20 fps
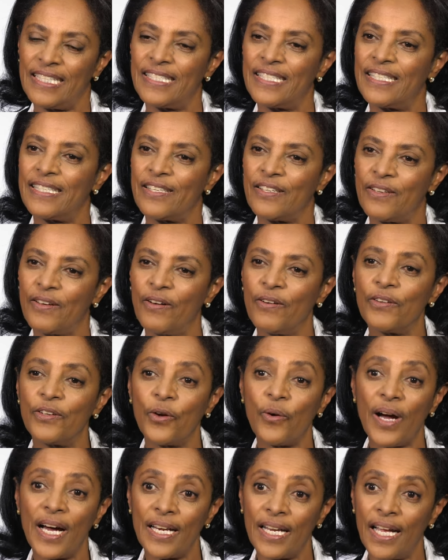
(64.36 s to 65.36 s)
This is
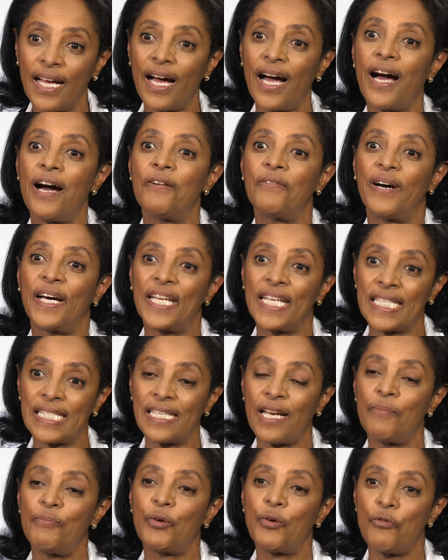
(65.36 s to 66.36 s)
you can have an
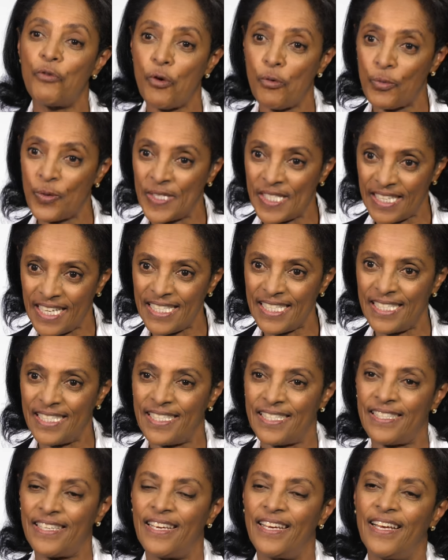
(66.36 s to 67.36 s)
example of
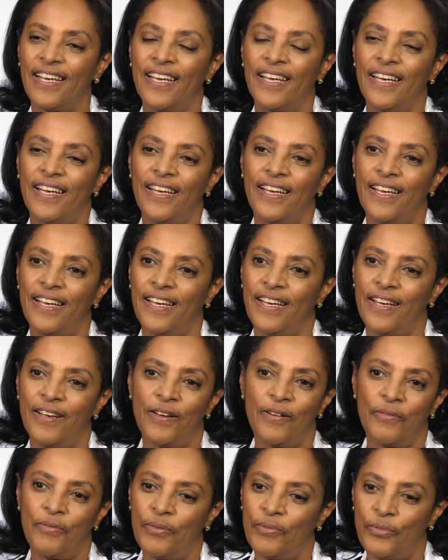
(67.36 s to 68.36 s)
homeostasis
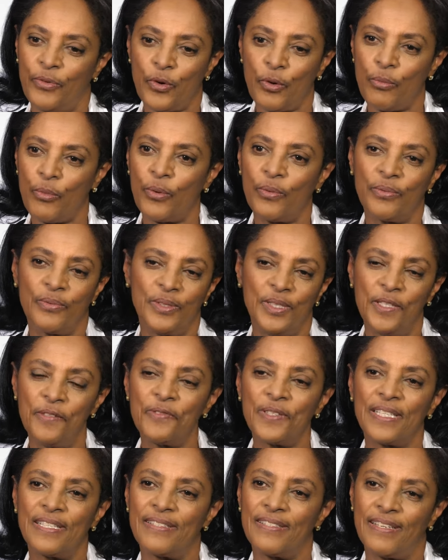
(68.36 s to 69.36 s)
uh, from
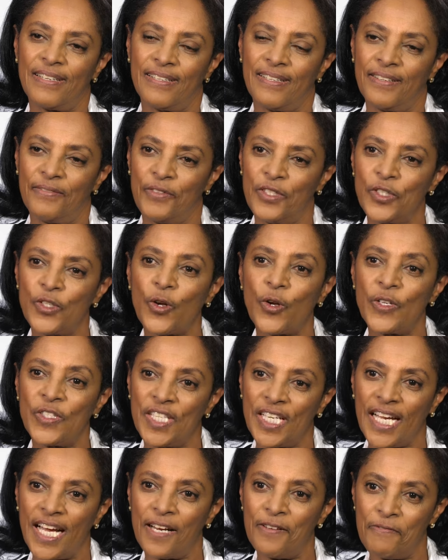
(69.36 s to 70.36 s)
different uh,
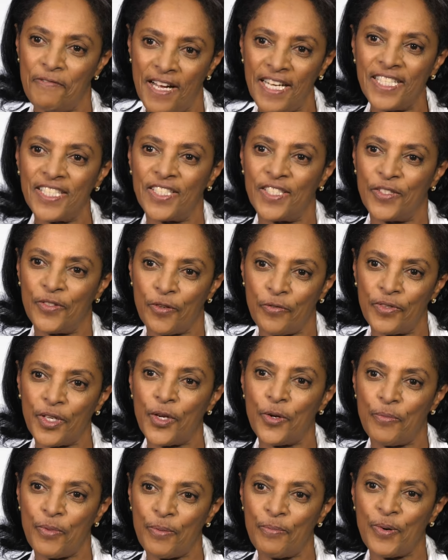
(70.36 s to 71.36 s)
physiological functions of the
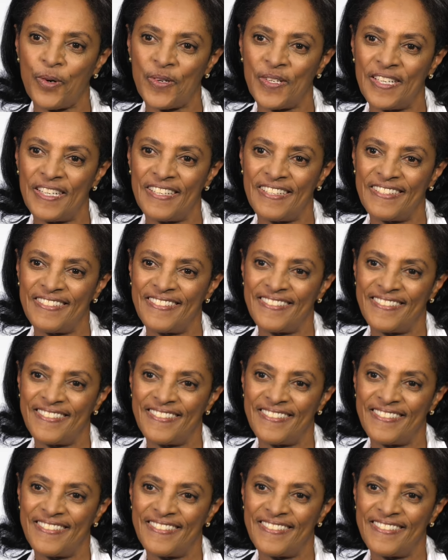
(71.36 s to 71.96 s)
human body.